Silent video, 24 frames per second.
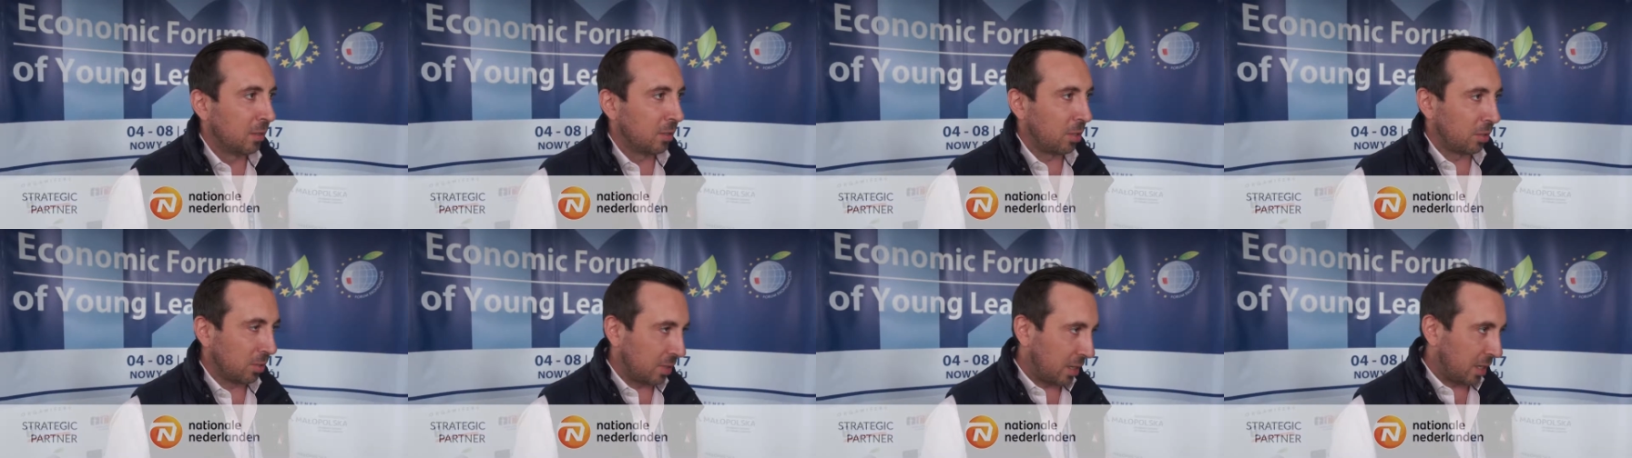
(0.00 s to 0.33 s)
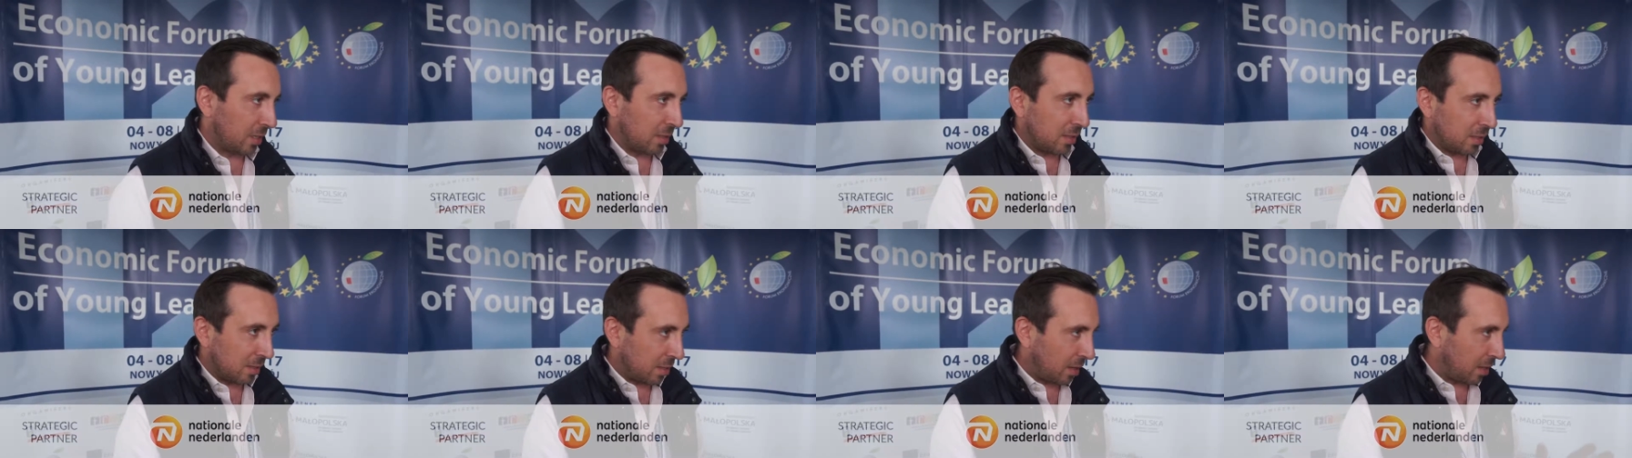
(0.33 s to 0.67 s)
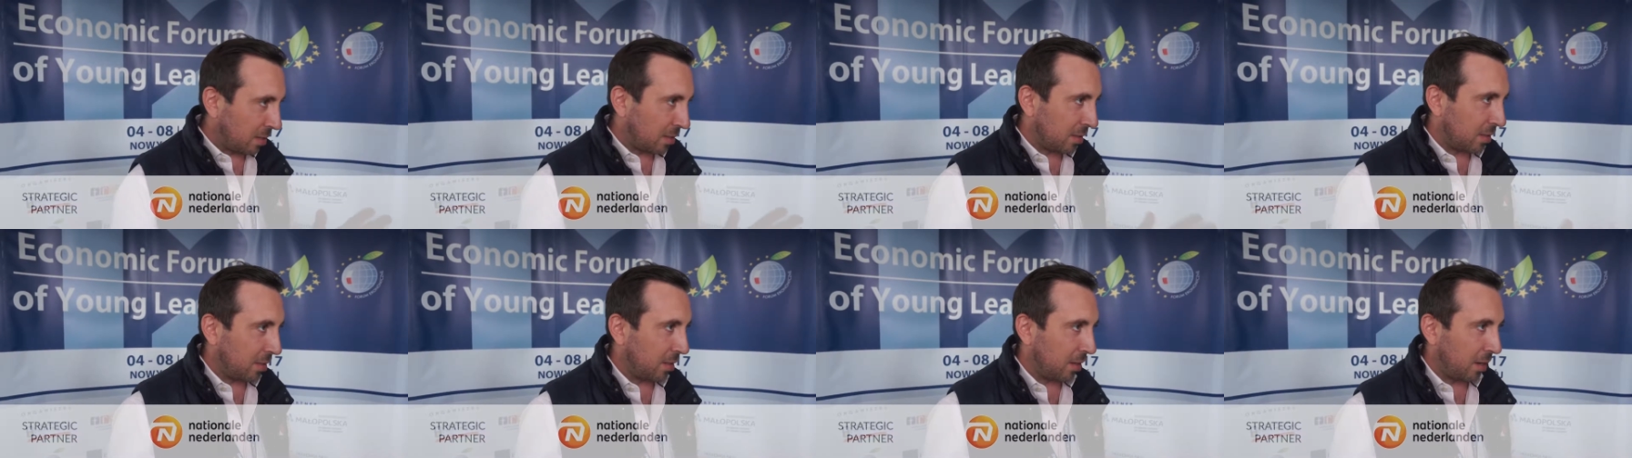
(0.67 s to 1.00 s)
So
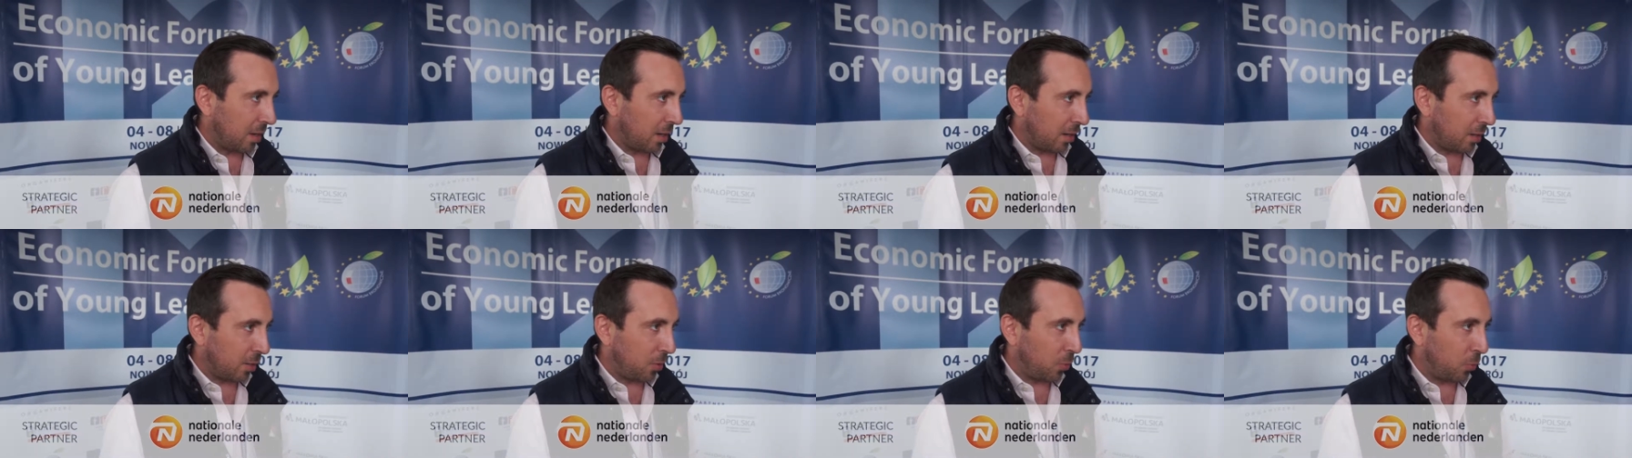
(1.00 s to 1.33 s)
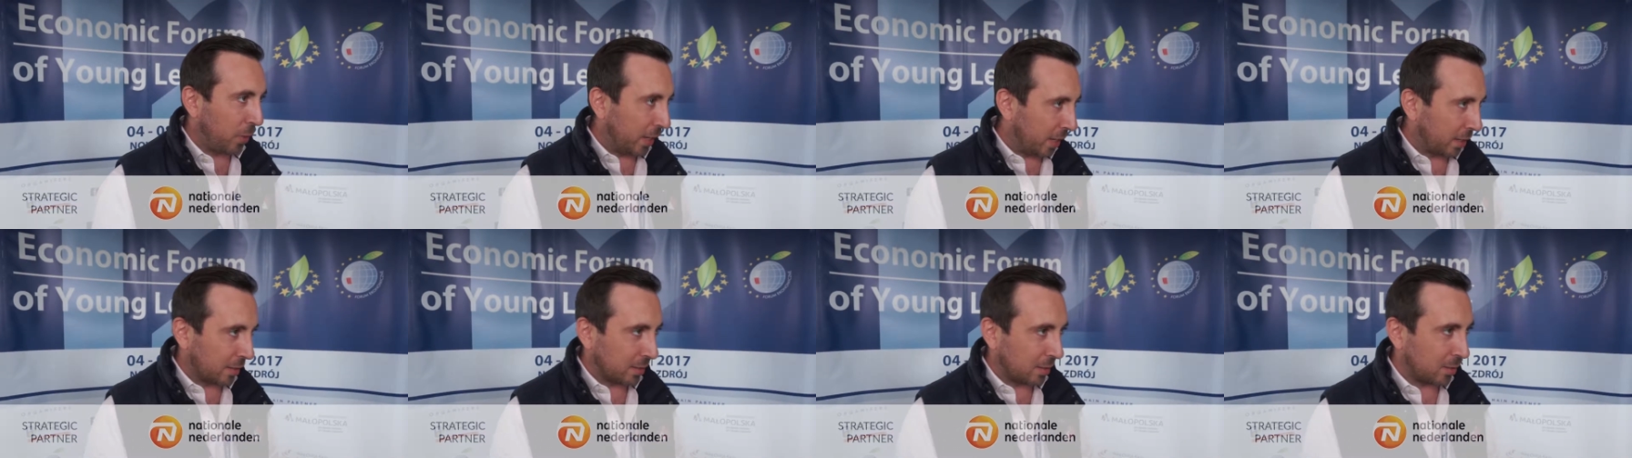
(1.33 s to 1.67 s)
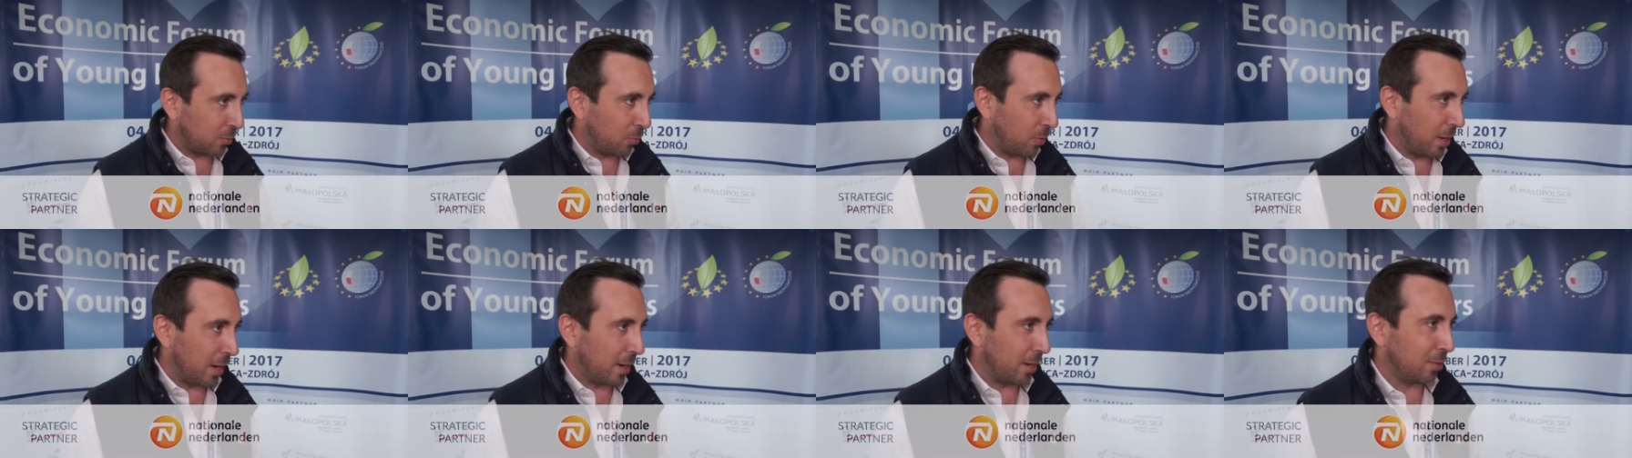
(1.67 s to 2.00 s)
that's the
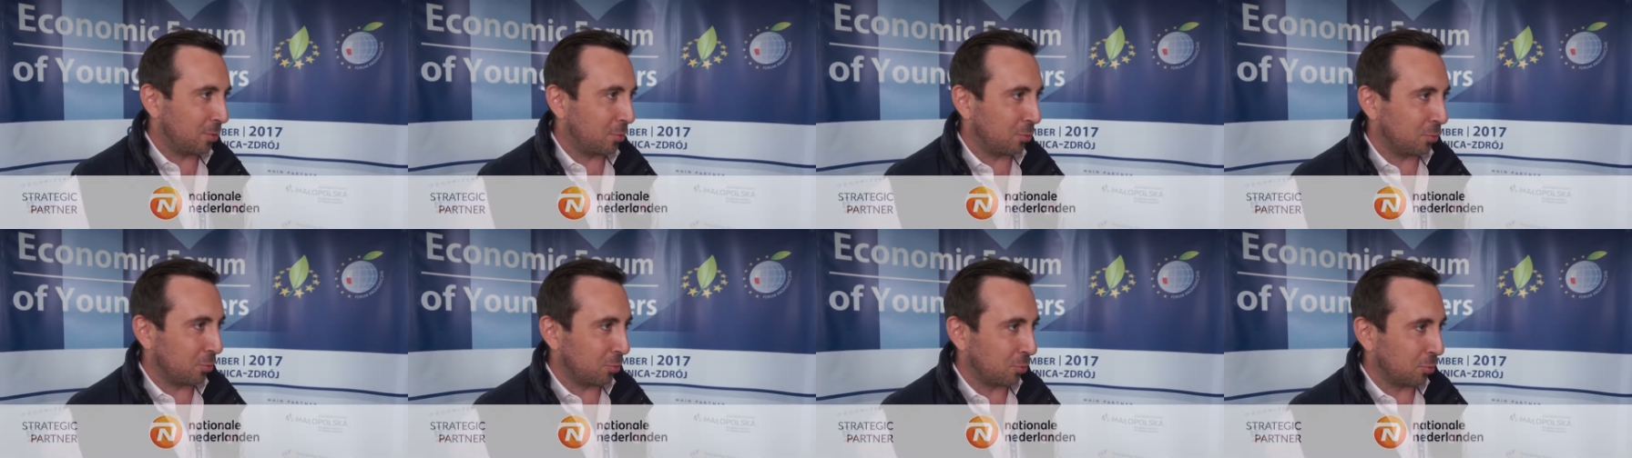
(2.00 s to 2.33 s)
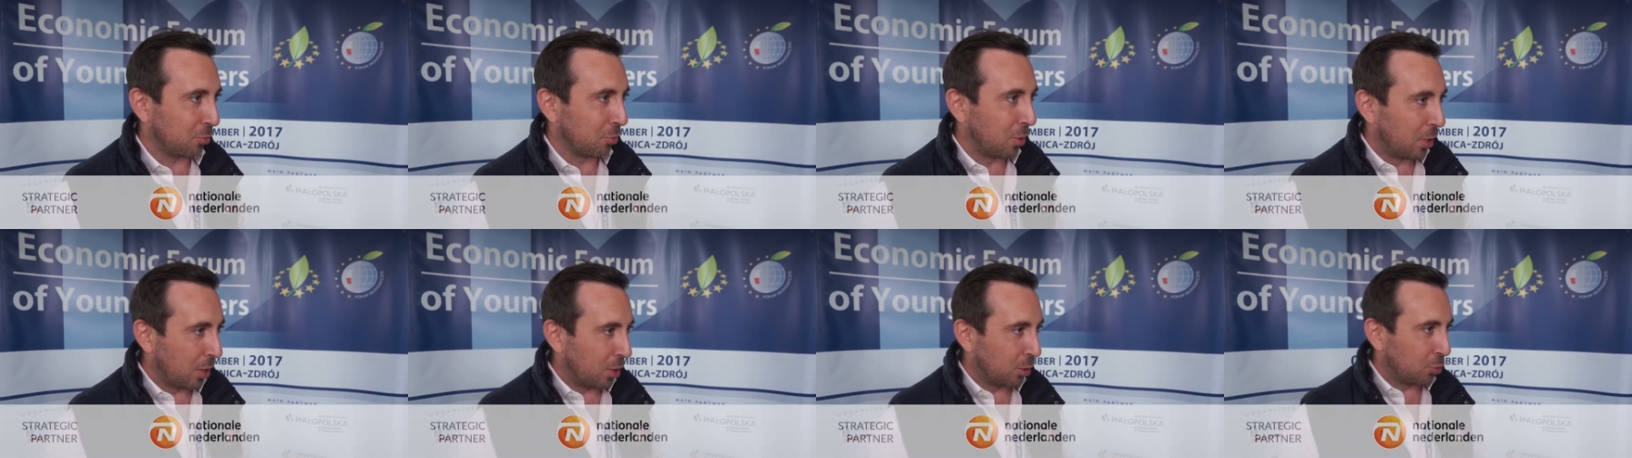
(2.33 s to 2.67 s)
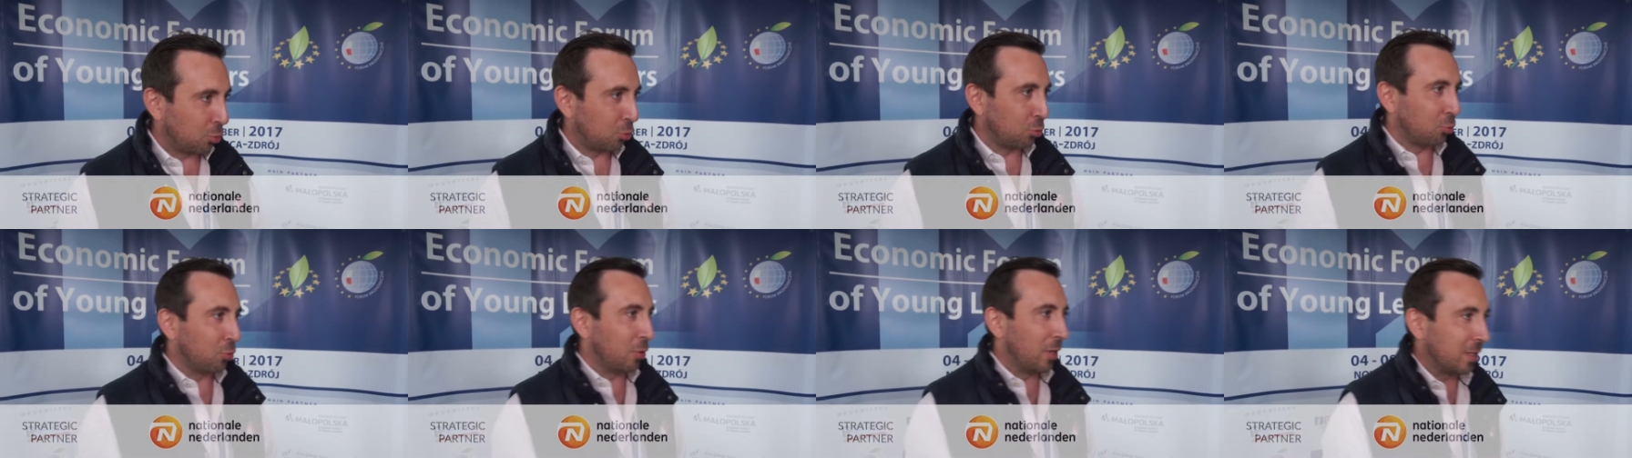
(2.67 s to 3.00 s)
quickest way
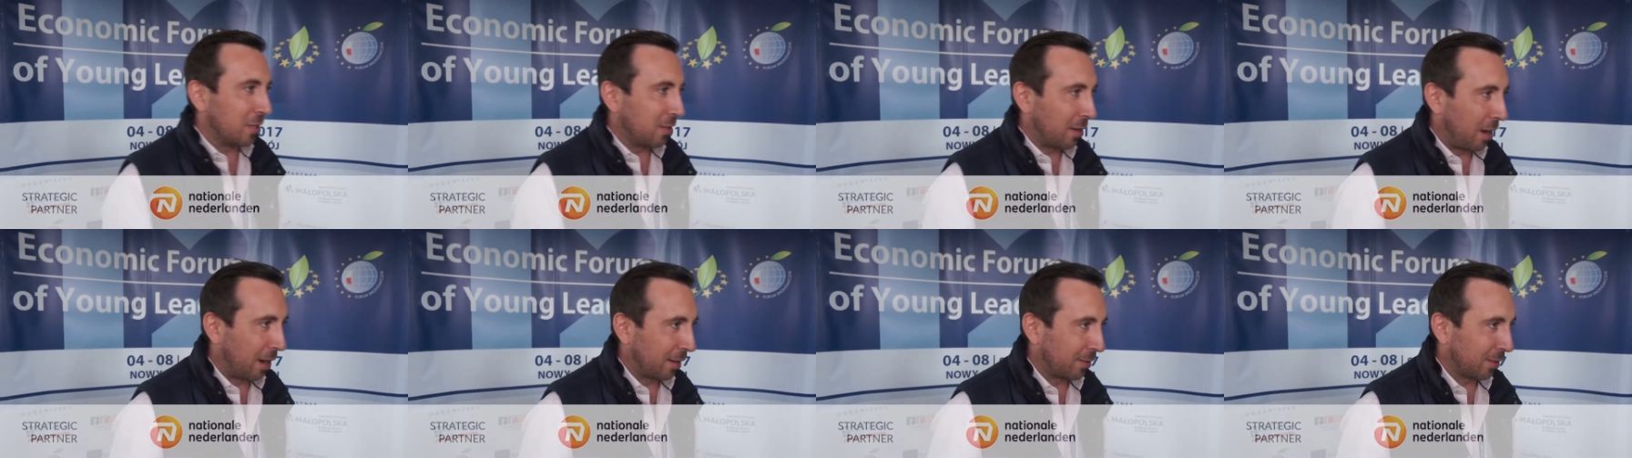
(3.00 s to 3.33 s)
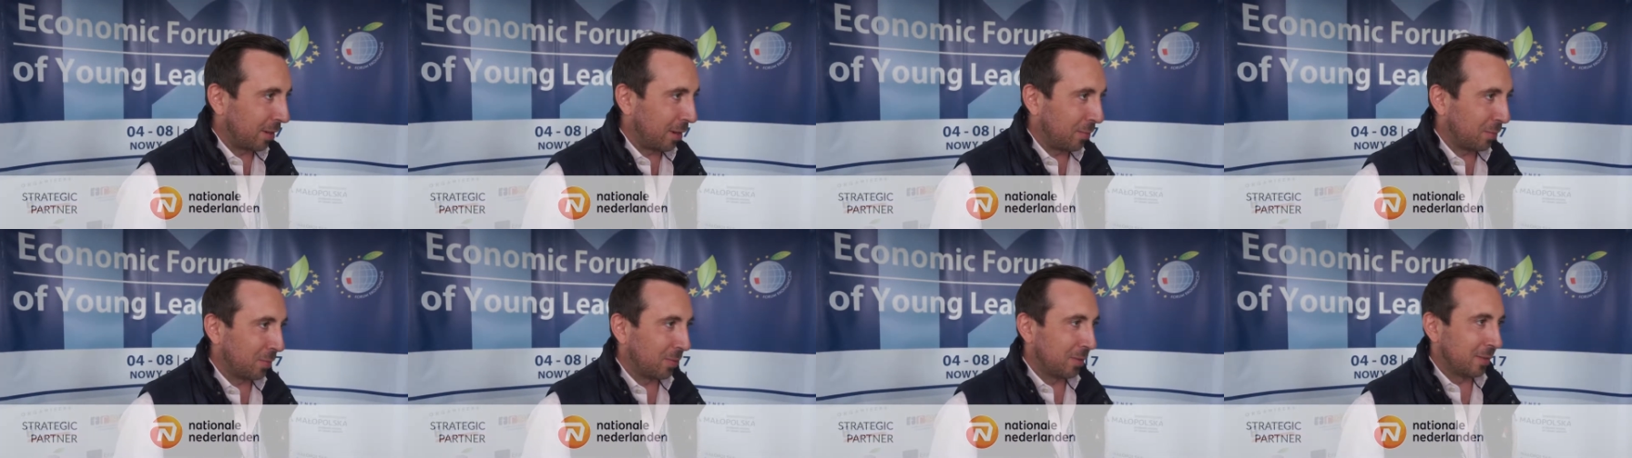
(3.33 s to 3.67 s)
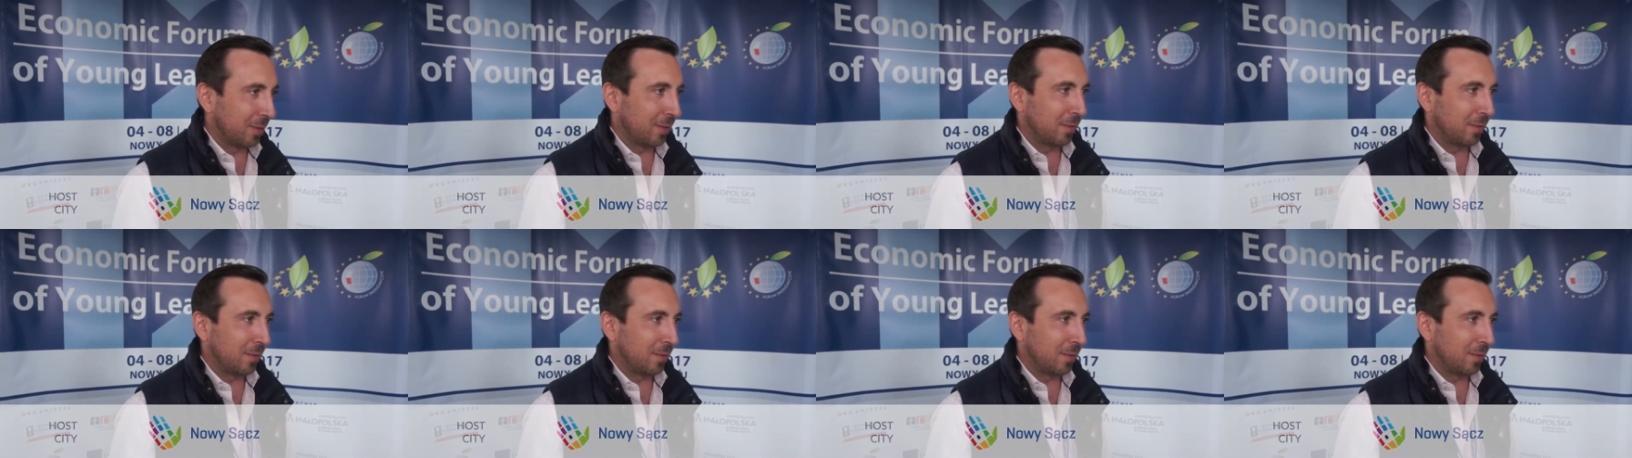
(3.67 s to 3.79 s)
to do a startup.